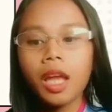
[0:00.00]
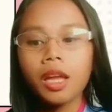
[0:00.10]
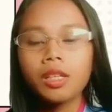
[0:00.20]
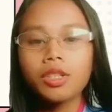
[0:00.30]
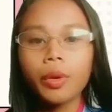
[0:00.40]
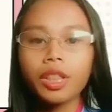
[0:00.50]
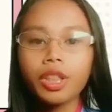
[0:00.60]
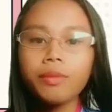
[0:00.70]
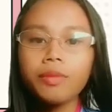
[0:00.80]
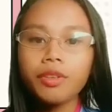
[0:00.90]
So in
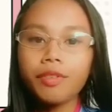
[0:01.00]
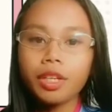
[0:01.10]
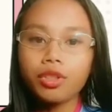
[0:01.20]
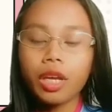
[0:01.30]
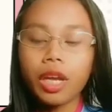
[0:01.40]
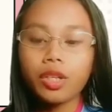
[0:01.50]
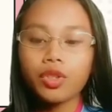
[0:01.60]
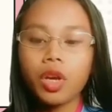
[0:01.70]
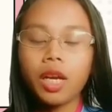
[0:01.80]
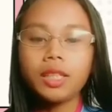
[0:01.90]
terms of
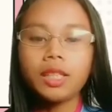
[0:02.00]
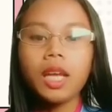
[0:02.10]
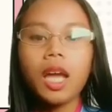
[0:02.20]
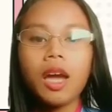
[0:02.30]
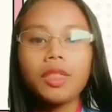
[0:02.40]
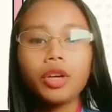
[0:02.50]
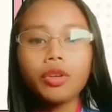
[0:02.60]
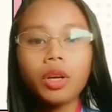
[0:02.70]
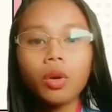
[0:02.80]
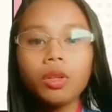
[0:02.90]
education, the
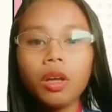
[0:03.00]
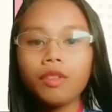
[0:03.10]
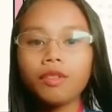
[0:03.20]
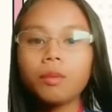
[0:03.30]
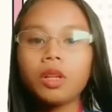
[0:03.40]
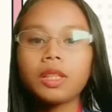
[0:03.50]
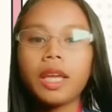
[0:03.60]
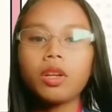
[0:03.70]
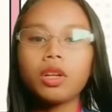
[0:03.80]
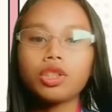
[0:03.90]
role of
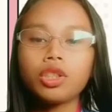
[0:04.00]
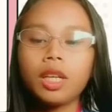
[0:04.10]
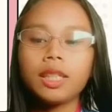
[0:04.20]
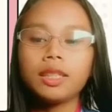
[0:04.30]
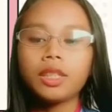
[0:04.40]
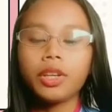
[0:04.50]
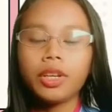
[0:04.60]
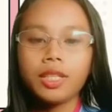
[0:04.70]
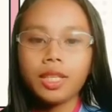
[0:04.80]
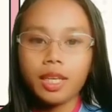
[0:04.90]
multicultural
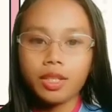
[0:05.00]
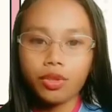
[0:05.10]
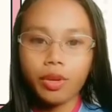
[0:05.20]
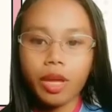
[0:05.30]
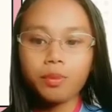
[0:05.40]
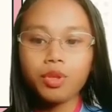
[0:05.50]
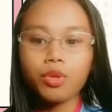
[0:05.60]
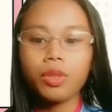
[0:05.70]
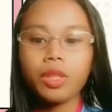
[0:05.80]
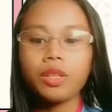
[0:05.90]
literacy is to help
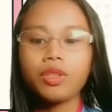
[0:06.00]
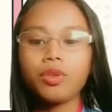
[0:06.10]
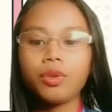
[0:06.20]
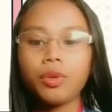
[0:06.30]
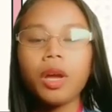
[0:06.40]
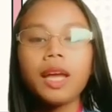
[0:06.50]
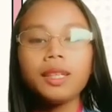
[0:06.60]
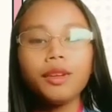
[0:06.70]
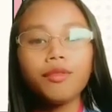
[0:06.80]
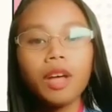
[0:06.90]
students to
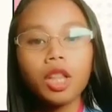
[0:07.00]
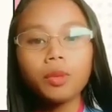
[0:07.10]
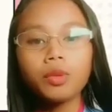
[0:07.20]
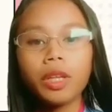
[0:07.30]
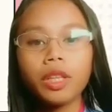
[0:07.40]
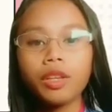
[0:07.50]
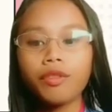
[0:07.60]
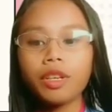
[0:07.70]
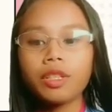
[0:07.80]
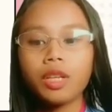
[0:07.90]
develop
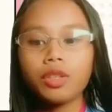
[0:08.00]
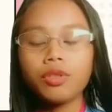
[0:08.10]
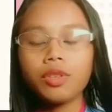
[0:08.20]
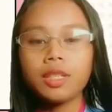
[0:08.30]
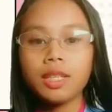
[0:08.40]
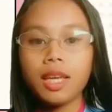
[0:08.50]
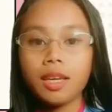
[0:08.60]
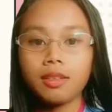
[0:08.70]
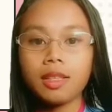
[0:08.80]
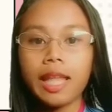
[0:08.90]
21st century
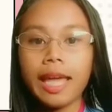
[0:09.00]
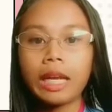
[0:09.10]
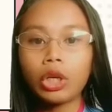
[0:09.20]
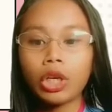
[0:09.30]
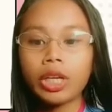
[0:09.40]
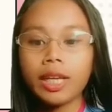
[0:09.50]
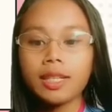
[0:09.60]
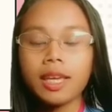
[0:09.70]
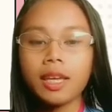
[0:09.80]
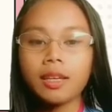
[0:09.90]
skills like learning
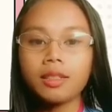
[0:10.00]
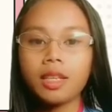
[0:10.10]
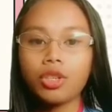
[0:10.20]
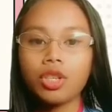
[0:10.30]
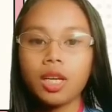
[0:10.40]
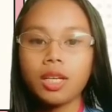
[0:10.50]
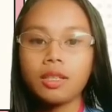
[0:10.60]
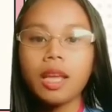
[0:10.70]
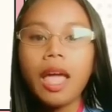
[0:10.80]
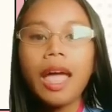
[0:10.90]
skills such
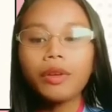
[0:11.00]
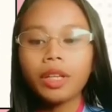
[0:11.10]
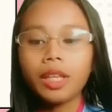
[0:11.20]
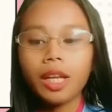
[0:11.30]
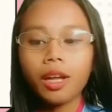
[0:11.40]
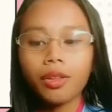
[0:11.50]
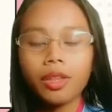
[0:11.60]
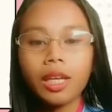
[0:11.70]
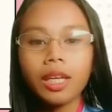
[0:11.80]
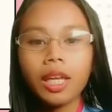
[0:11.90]
as critical
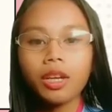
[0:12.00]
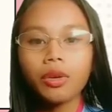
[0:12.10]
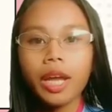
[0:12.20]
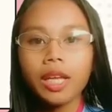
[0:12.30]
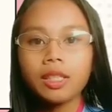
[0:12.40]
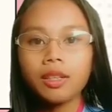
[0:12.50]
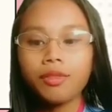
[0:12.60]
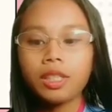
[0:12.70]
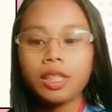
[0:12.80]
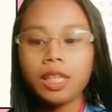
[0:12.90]
thinking,
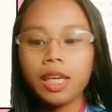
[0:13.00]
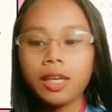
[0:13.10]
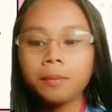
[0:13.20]
creativity,